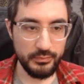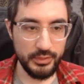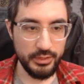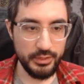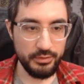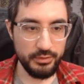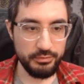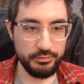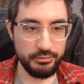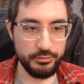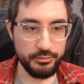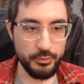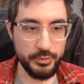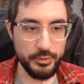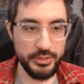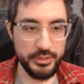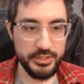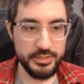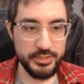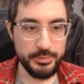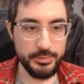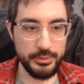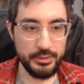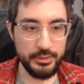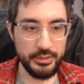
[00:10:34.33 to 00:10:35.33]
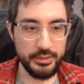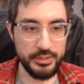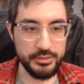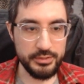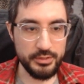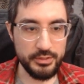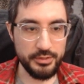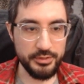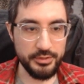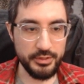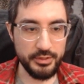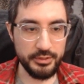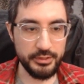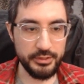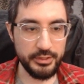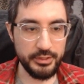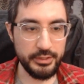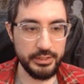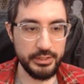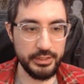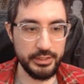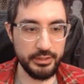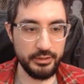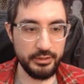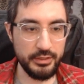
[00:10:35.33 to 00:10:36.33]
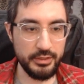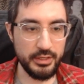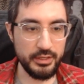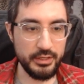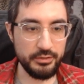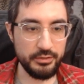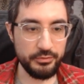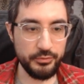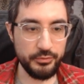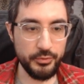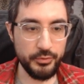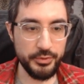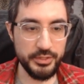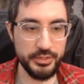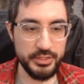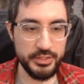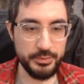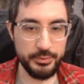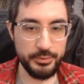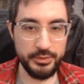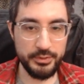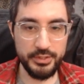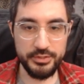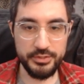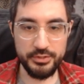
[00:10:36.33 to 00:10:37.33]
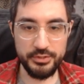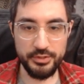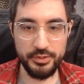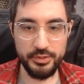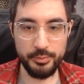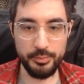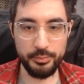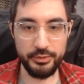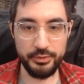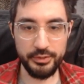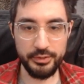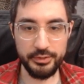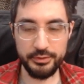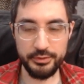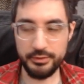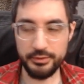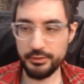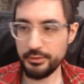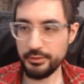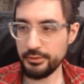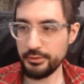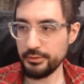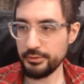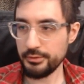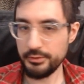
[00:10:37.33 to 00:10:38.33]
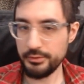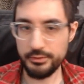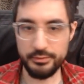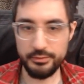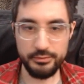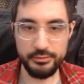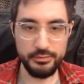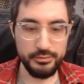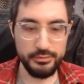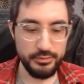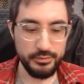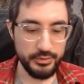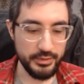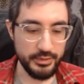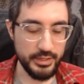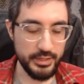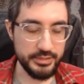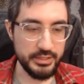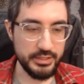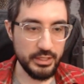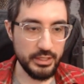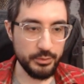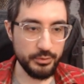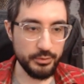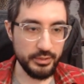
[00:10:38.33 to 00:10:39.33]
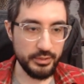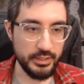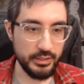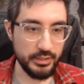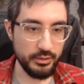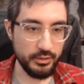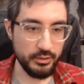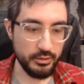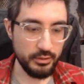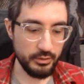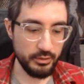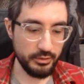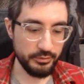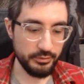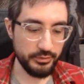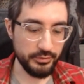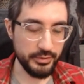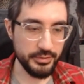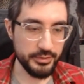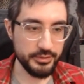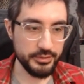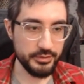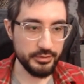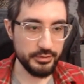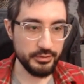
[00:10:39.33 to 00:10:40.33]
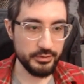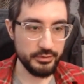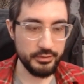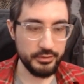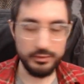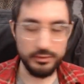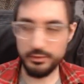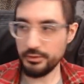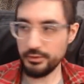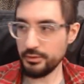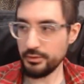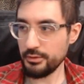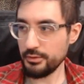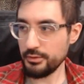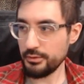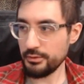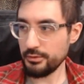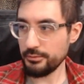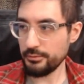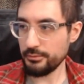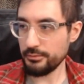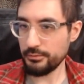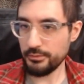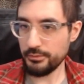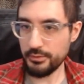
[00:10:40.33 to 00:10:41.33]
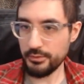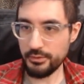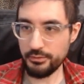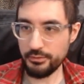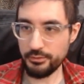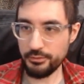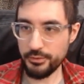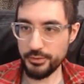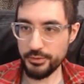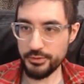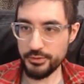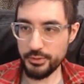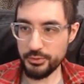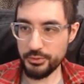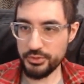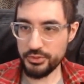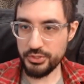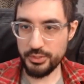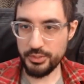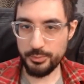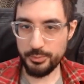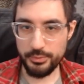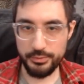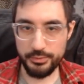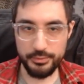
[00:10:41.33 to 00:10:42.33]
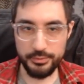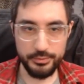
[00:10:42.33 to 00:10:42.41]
40 spirit is on the cleric and 40 spirit is on the blink. And that's how we're getting all of this for so cheap.